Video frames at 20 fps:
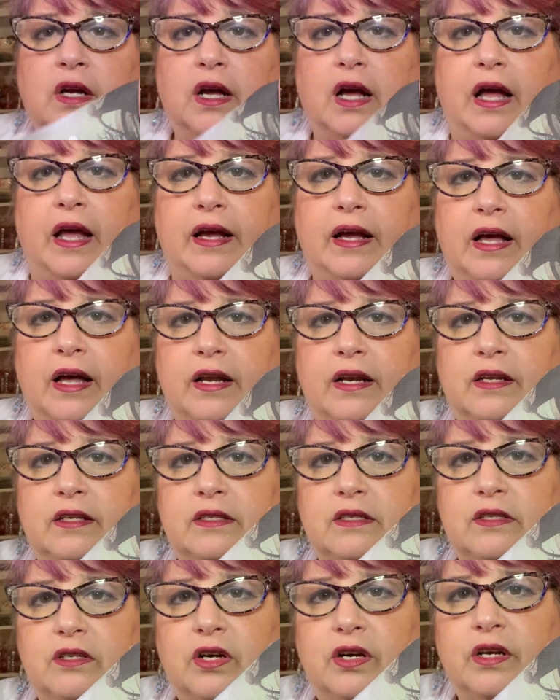I kind of
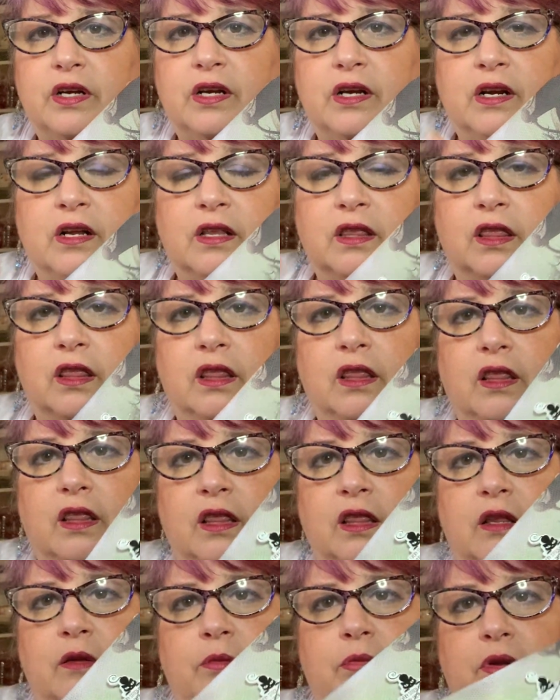started on
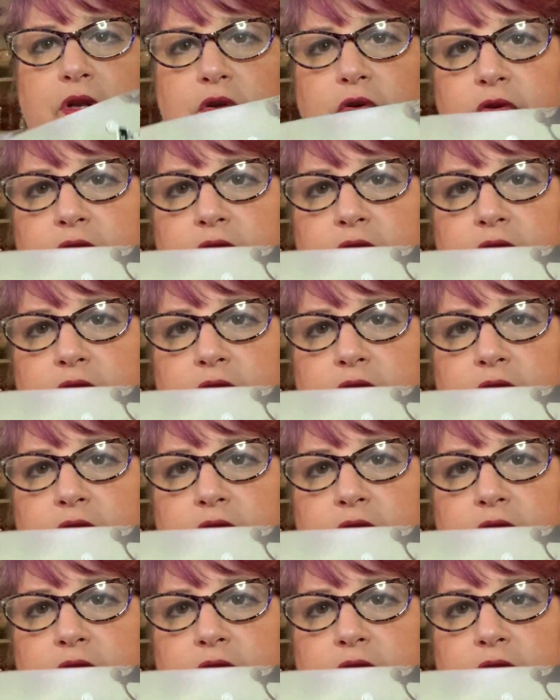the blue